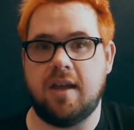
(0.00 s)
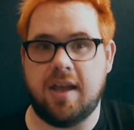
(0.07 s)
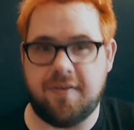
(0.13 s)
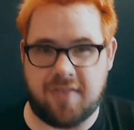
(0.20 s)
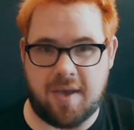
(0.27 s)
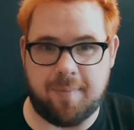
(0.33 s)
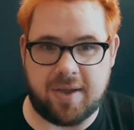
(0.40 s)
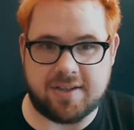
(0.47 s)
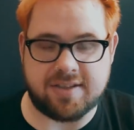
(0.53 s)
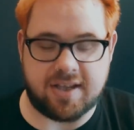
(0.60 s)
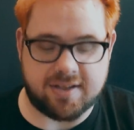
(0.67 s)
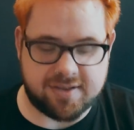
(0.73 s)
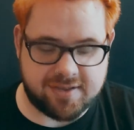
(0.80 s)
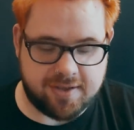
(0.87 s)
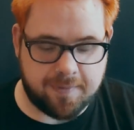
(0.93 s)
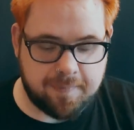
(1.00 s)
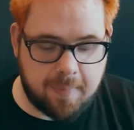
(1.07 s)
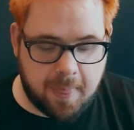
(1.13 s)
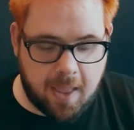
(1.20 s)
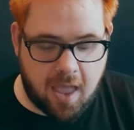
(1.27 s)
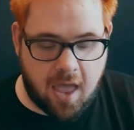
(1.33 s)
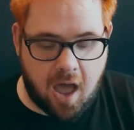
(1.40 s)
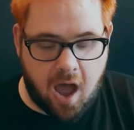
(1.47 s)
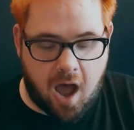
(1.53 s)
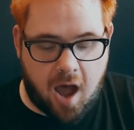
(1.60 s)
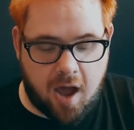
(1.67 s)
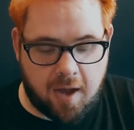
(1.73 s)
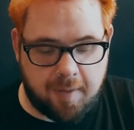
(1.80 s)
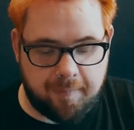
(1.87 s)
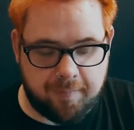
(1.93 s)
if that makes sense.
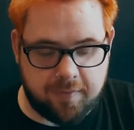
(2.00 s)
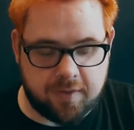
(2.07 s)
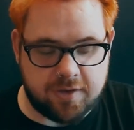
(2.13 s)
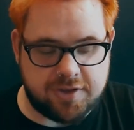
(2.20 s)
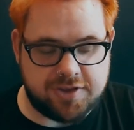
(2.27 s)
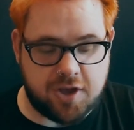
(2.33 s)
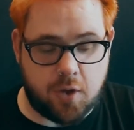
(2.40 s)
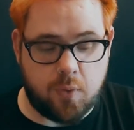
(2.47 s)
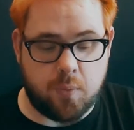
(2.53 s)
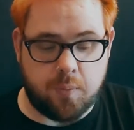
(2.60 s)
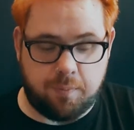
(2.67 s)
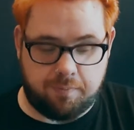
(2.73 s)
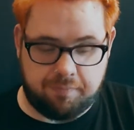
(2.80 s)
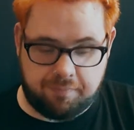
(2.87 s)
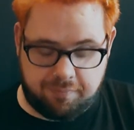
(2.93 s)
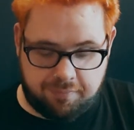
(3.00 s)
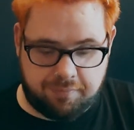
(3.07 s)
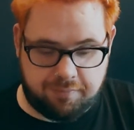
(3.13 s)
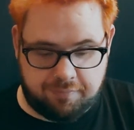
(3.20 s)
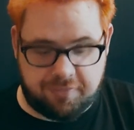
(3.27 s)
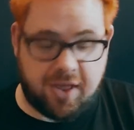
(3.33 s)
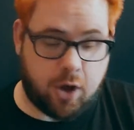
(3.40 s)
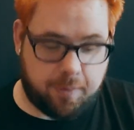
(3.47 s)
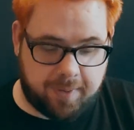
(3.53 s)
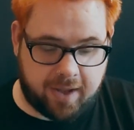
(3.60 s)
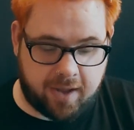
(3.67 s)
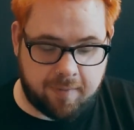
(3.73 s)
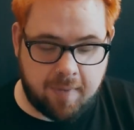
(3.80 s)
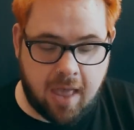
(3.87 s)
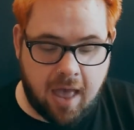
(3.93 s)
Um, so
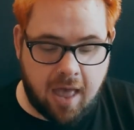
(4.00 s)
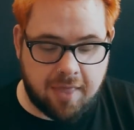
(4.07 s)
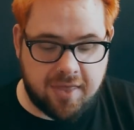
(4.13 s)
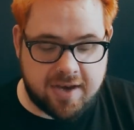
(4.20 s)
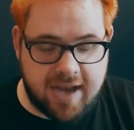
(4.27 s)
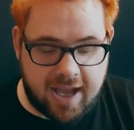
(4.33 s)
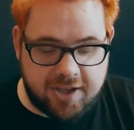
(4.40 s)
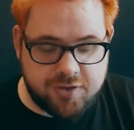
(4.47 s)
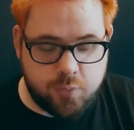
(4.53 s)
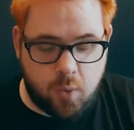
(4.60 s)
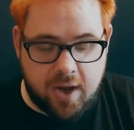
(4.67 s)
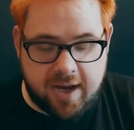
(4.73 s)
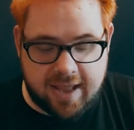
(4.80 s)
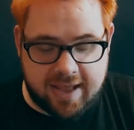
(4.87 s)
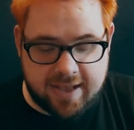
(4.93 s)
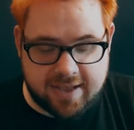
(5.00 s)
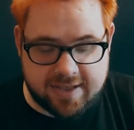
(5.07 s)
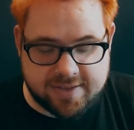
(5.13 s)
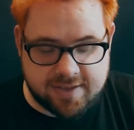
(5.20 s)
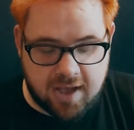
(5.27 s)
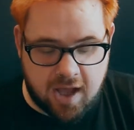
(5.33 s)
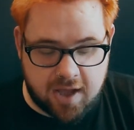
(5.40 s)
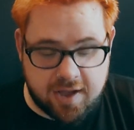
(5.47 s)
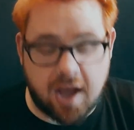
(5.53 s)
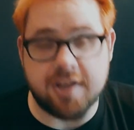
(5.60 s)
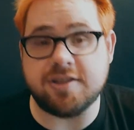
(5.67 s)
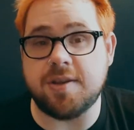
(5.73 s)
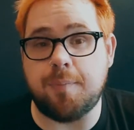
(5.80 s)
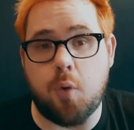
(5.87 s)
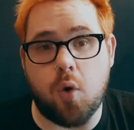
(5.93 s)
therapy. The next one is a, a
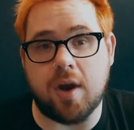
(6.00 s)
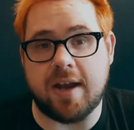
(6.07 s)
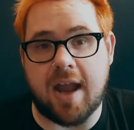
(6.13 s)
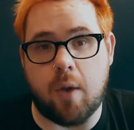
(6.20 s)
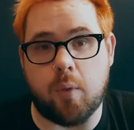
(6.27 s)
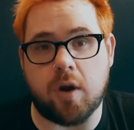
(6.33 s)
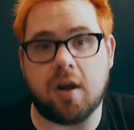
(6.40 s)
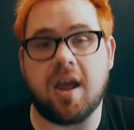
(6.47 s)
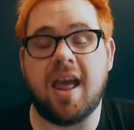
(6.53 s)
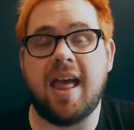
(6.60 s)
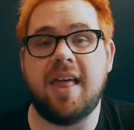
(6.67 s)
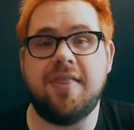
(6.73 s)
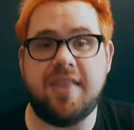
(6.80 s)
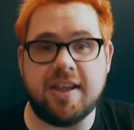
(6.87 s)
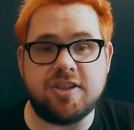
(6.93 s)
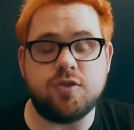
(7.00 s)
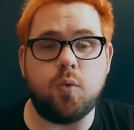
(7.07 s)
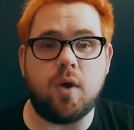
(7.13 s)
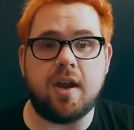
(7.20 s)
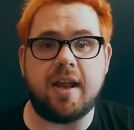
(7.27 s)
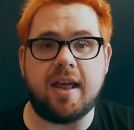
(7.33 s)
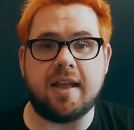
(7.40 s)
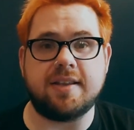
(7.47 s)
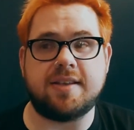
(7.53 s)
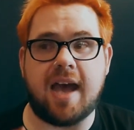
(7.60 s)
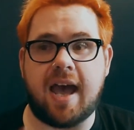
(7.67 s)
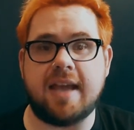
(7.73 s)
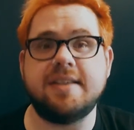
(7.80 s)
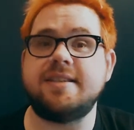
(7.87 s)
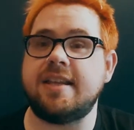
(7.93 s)
support network. This one
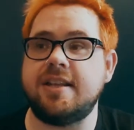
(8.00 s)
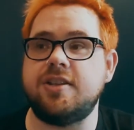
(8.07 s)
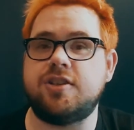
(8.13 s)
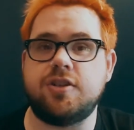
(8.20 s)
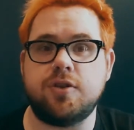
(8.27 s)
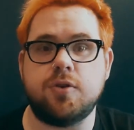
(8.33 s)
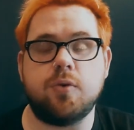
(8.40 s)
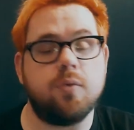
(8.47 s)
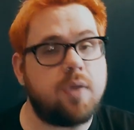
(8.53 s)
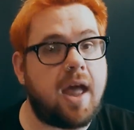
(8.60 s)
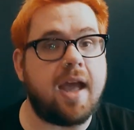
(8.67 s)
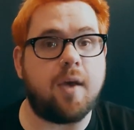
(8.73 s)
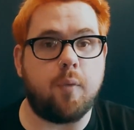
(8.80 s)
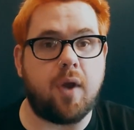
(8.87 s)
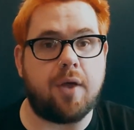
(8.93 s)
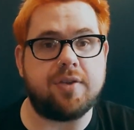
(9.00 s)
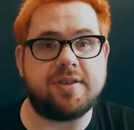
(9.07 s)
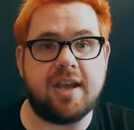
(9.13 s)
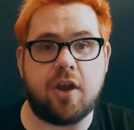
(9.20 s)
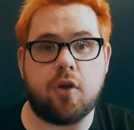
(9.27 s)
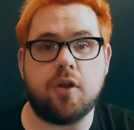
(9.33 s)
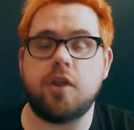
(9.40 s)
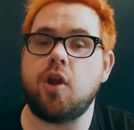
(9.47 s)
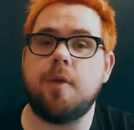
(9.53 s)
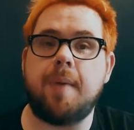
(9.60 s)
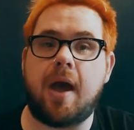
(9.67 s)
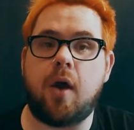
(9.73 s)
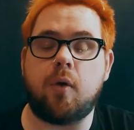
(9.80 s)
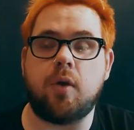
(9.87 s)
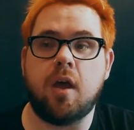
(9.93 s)
ties into like what I was saying earlier
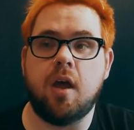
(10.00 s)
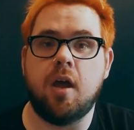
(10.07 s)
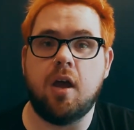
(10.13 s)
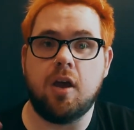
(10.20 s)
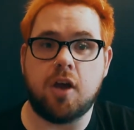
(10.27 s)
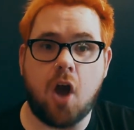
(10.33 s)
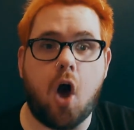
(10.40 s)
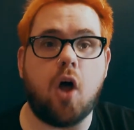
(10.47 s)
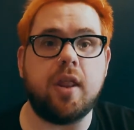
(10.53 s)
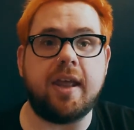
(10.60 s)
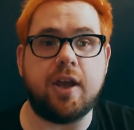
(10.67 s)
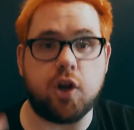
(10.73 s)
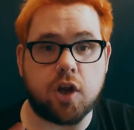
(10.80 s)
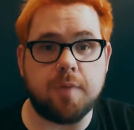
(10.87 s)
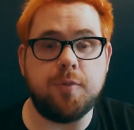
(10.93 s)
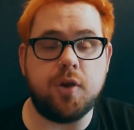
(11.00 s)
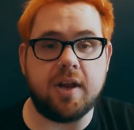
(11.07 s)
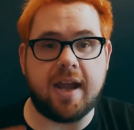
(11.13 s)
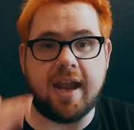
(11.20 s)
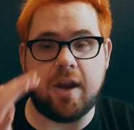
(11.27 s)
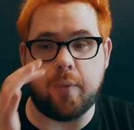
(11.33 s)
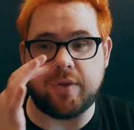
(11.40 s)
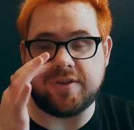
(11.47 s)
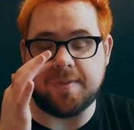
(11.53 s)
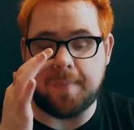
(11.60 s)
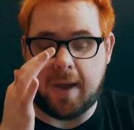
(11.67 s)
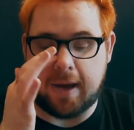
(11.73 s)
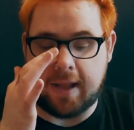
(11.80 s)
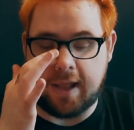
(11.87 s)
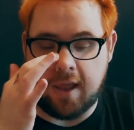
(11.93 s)
about calling or communicating with
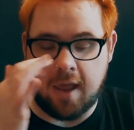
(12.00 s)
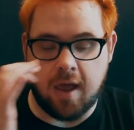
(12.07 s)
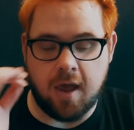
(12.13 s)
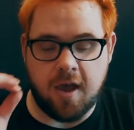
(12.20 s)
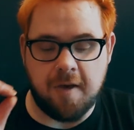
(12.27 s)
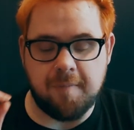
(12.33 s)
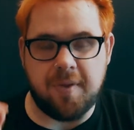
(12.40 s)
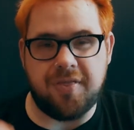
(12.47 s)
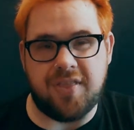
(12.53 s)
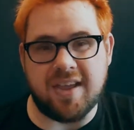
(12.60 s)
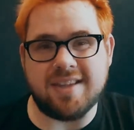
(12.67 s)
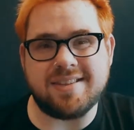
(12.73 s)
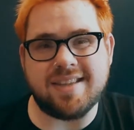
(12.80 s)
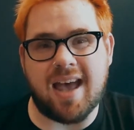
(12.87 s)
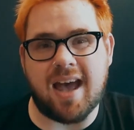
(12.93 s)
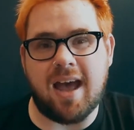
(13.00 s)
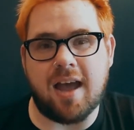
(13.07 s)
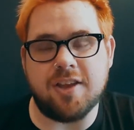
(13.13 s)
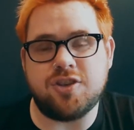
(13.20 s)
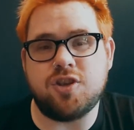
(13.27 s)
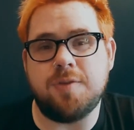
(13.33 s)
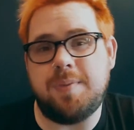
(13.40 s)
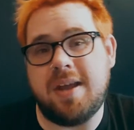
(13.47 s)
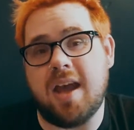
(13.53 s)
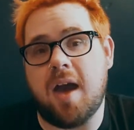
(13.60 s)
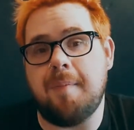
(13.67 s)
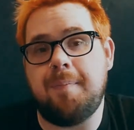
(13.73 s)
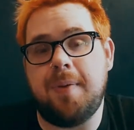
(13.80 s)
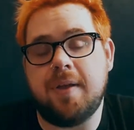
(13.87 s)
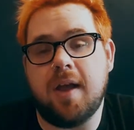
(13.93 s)
somebody, but this should be
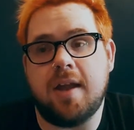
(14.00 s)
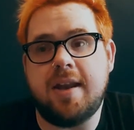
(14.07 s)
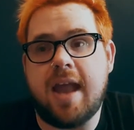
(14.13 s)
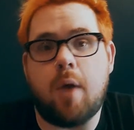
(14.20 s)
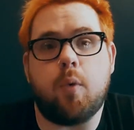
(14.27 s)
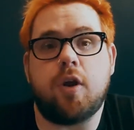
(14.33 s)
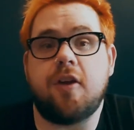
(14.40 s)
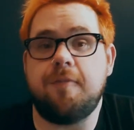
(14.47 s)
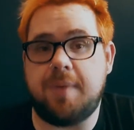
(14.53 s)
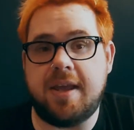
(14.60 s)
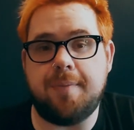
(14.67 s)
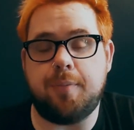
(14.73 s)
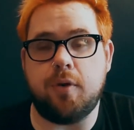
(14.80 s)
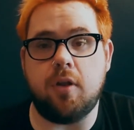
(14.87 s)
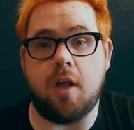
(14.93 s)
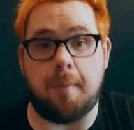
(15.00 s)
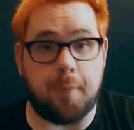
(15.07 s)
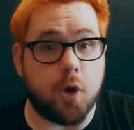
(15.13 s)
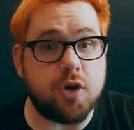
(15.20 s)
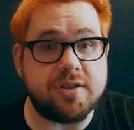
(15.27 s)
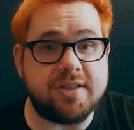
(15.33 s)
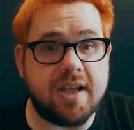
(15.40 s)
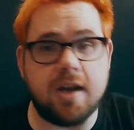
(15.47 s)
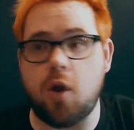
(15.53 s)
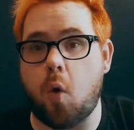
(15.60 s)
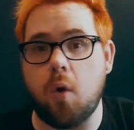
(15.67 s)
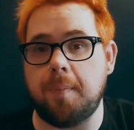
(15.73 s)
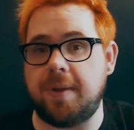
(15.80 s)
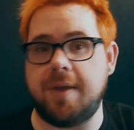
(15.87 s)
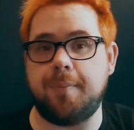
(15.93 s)
a, a network of people, a person
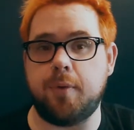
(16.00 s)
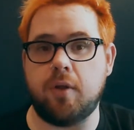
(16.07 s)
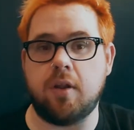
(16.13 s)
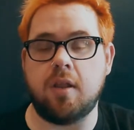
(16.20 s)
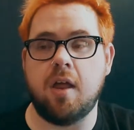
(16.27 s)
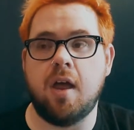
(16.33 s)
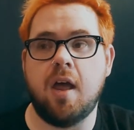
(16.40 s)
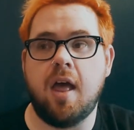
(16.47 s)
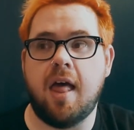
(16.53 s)
or people